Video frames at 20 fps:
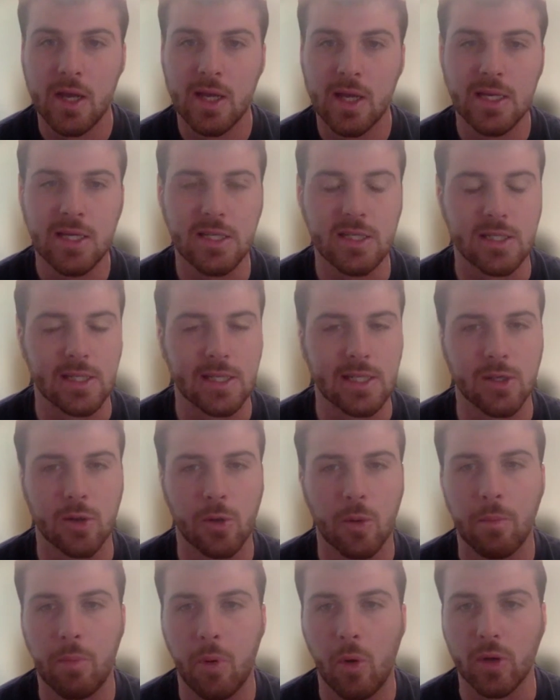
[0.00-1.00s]
He's a
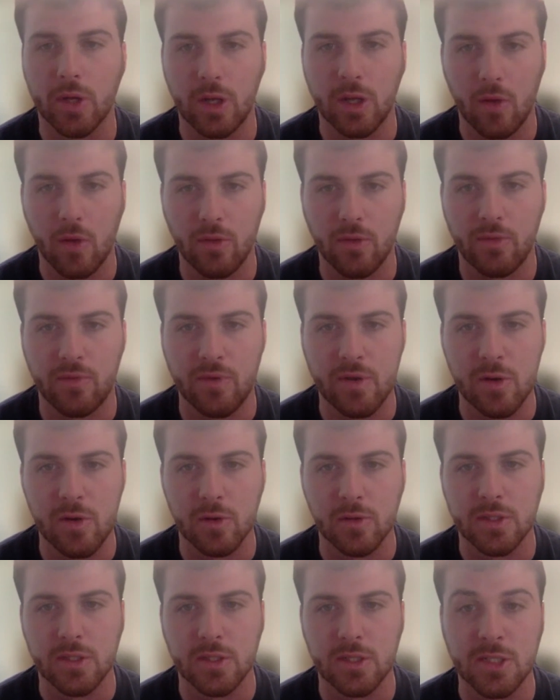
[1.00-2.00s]
little bulky on the field.